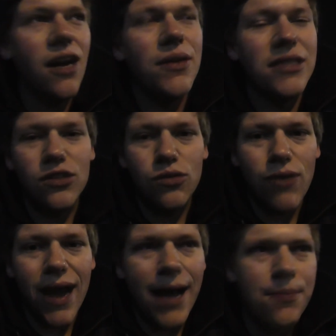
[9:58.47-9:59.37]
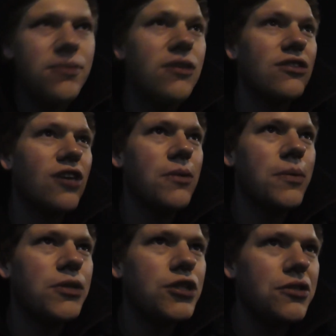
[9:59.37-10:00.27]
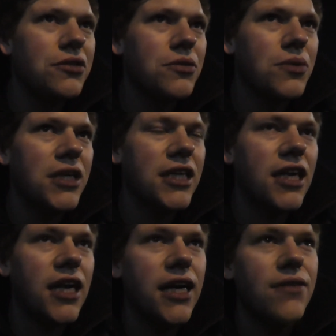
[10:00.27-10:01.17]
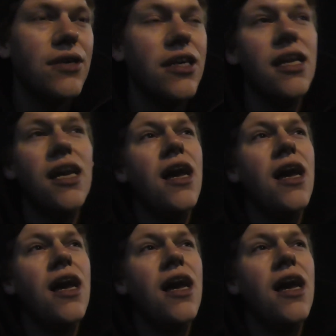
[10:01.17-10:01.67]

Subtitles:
oh, it's crap, there's so many producers working on it, right?